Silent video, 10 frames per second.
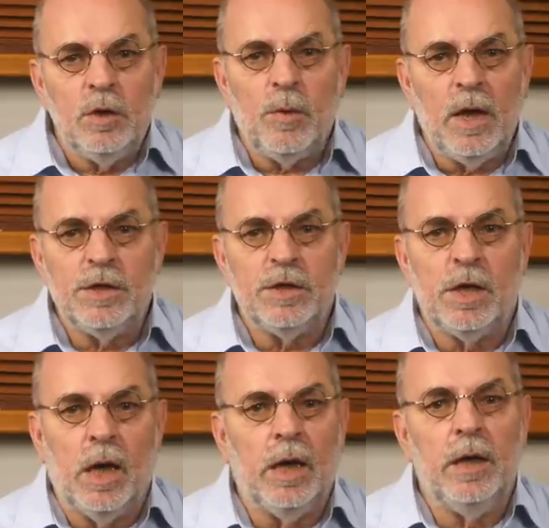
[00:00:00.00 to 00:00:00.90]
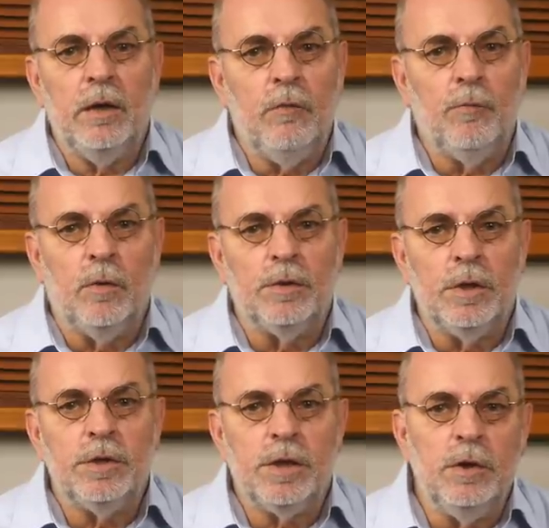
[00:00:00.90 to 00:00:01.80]
twice as high in
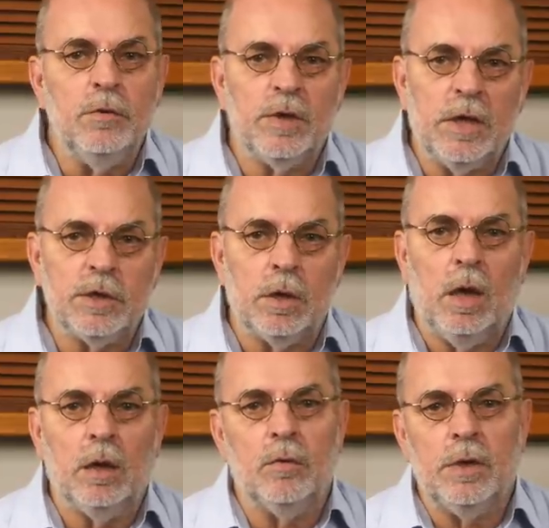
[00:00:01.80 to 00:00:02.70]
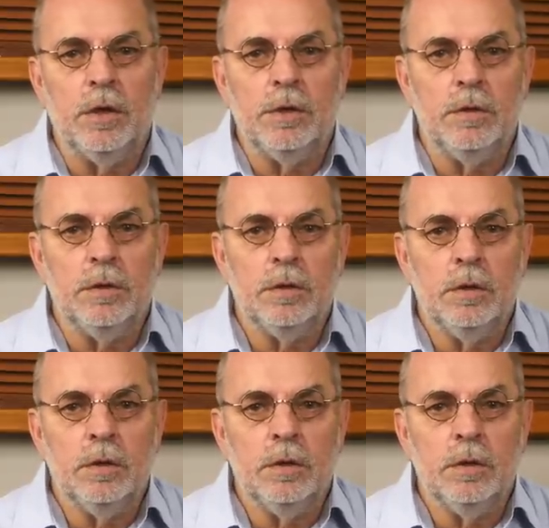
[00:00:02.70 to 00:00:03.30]
voltage and use X L R connections.